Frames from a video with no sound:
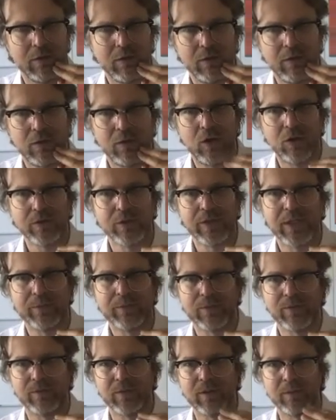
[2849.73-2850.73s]

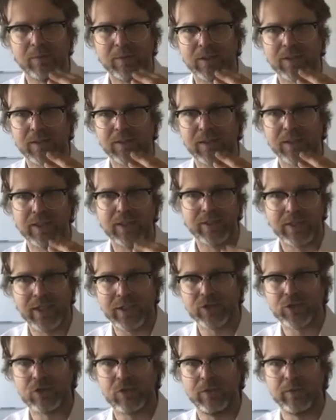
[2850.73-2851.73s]
concepts of complicity in
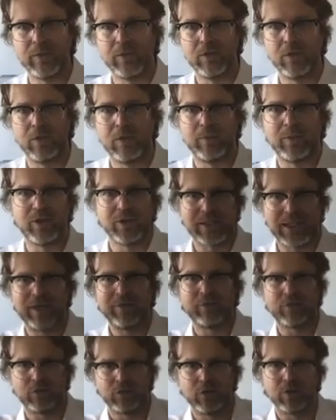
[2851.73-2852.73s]
Dutch criminal law? Because
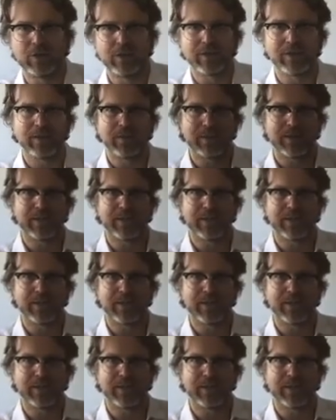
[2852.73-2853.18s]
after all, this is a